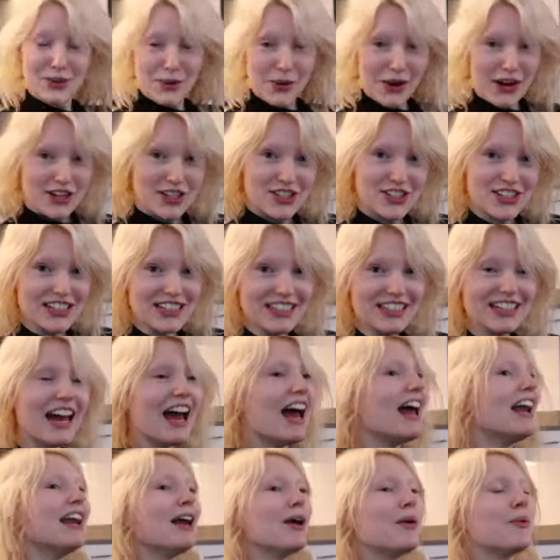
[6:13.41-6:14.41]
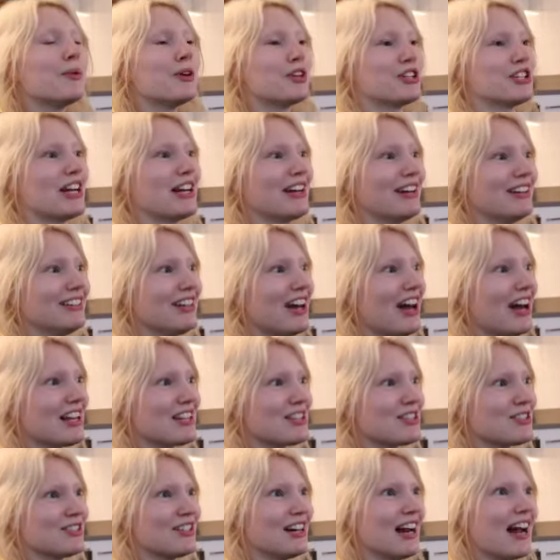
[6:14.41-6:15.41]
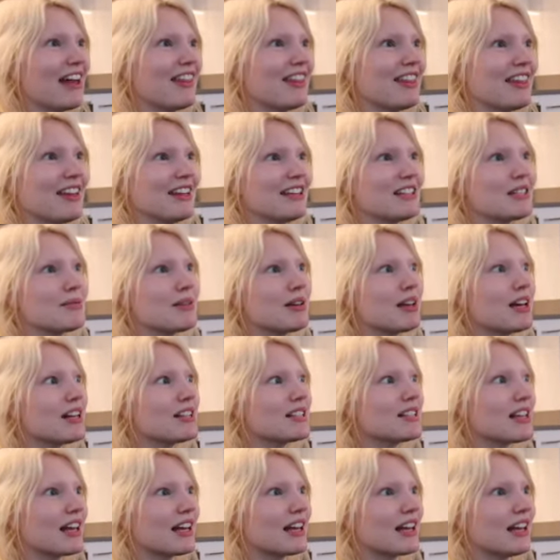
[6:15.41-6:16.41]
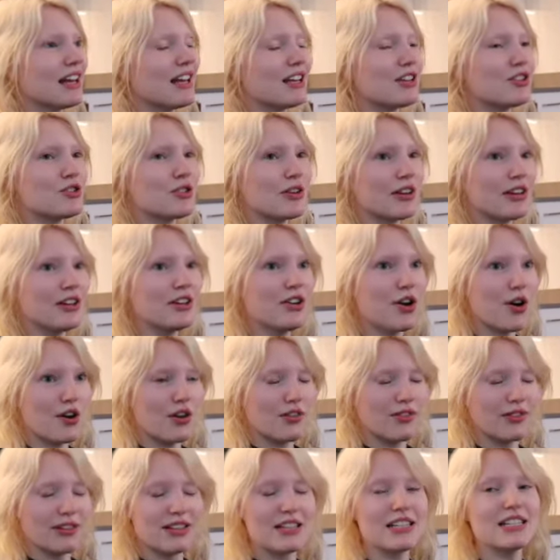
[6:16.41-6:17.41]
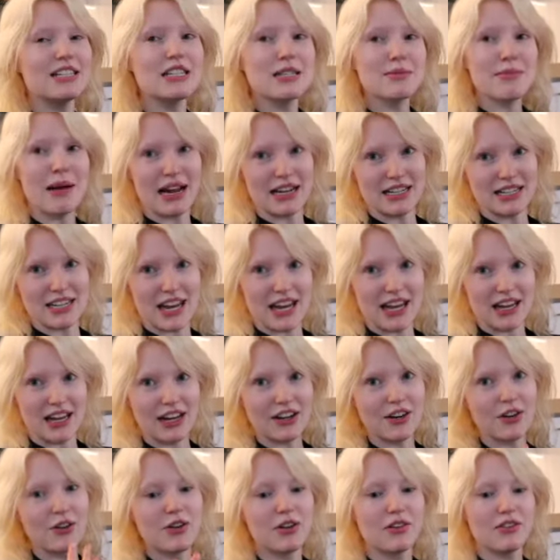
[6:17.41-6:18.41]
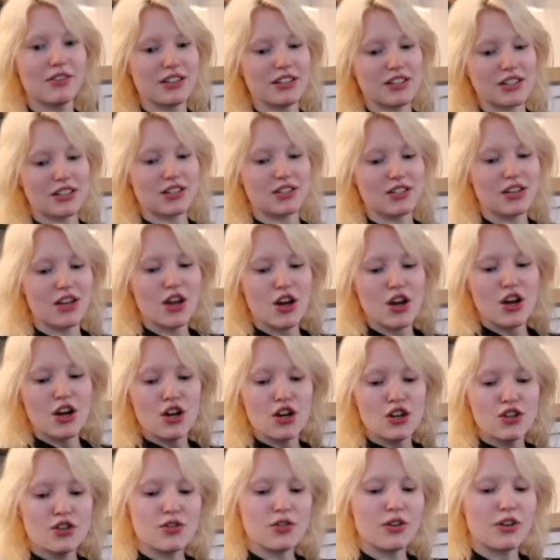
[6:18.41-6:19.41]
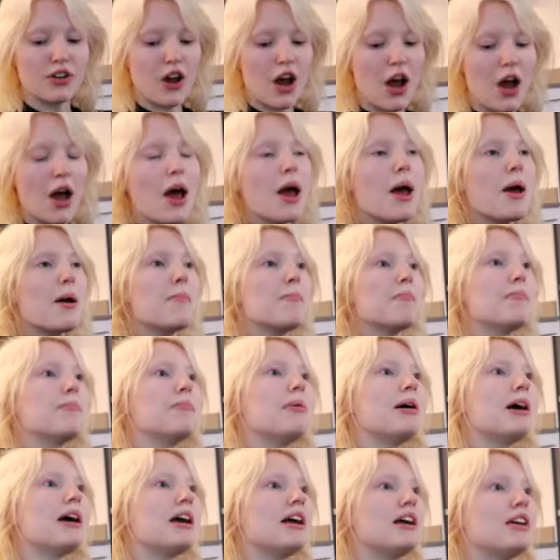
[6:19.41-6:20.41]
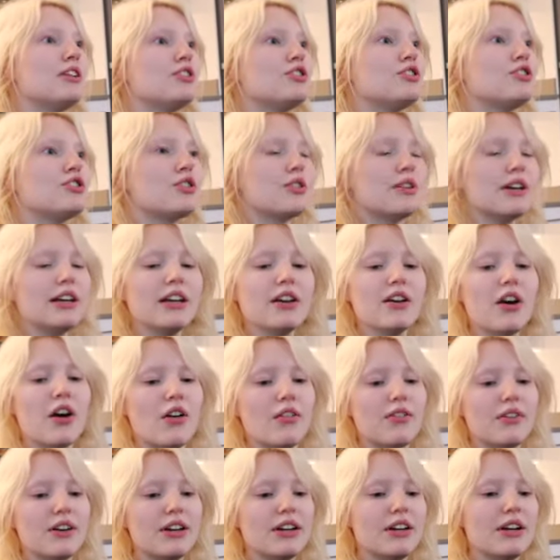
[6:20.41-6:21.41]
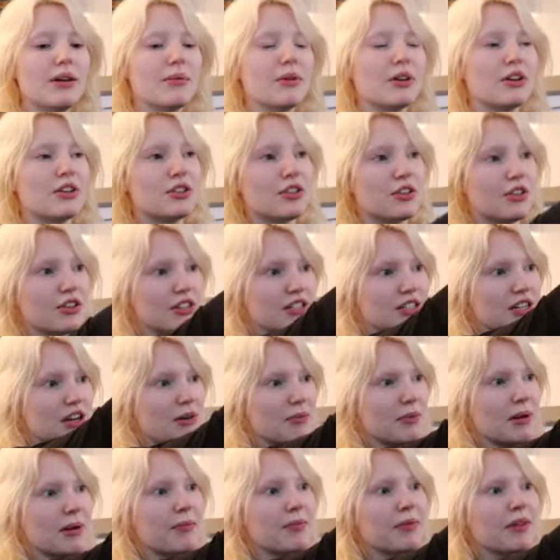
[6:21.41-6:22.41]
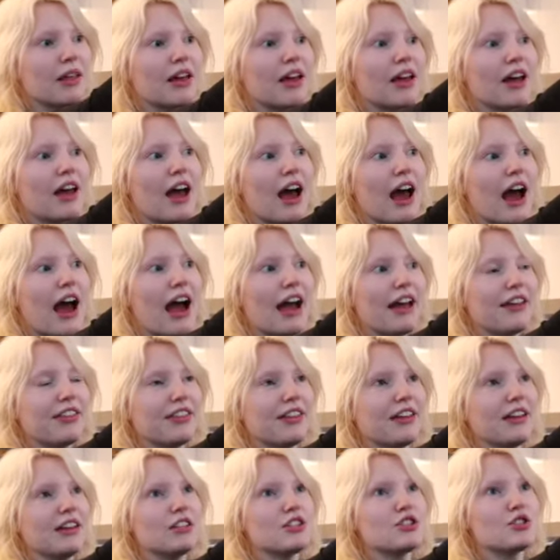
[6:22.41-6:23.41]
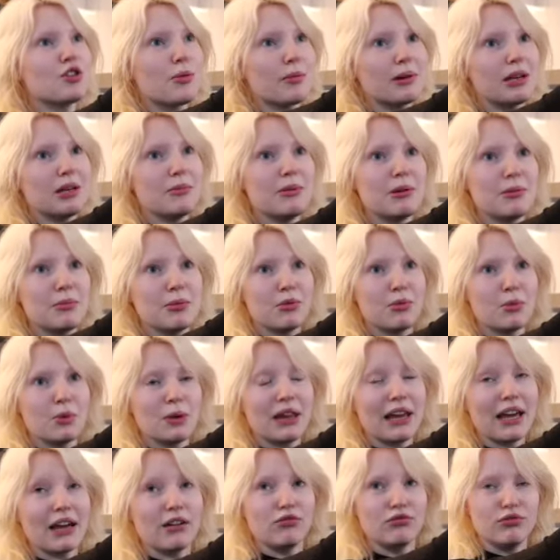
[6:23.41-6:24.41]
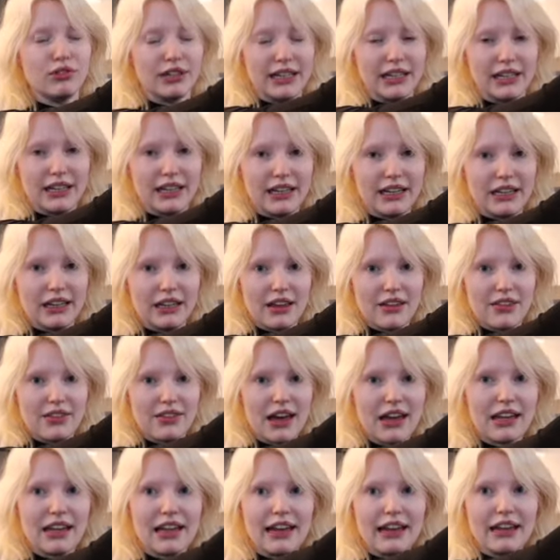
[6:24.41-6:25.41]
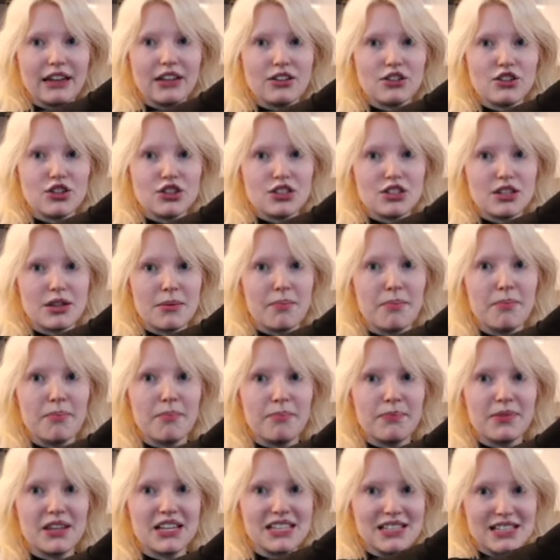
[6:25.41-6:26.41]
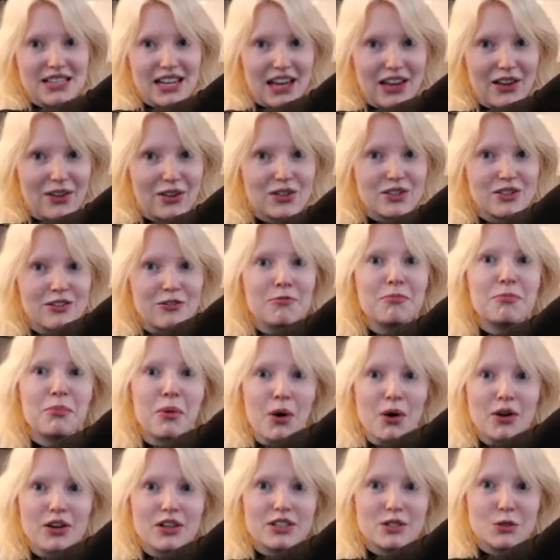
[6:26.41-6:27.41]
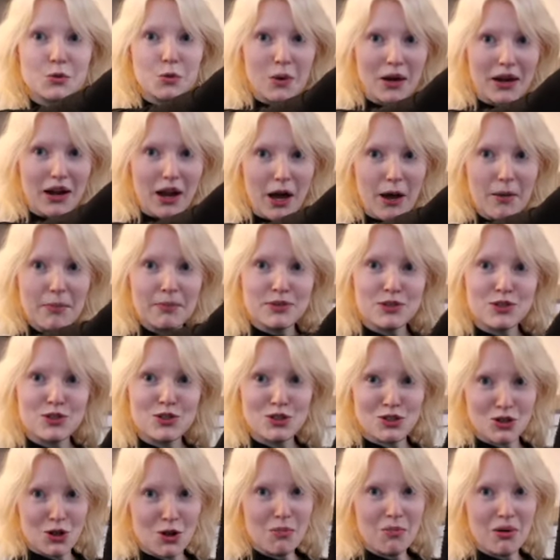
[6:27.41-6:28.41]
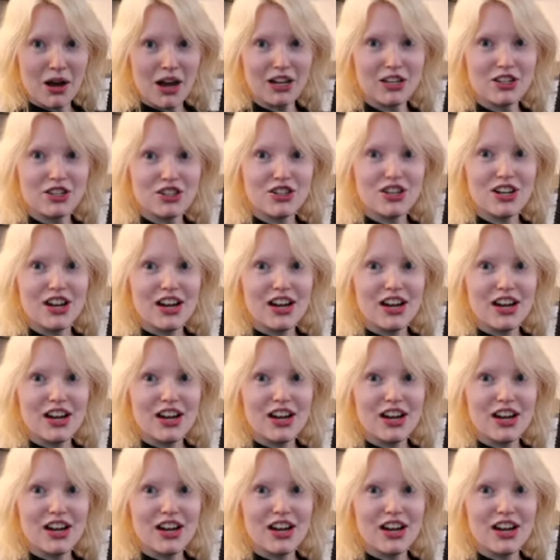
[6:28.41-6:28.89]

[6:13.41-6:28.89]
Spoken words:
good question, and I wish I could answer it. I think it's because, like, during COVID, this is my take. Mm-hmm. I don't know if this is true or not. But during COVID, I'm going to turn this off. I think so many people were, like, reading that, like, just the sales of books went up so much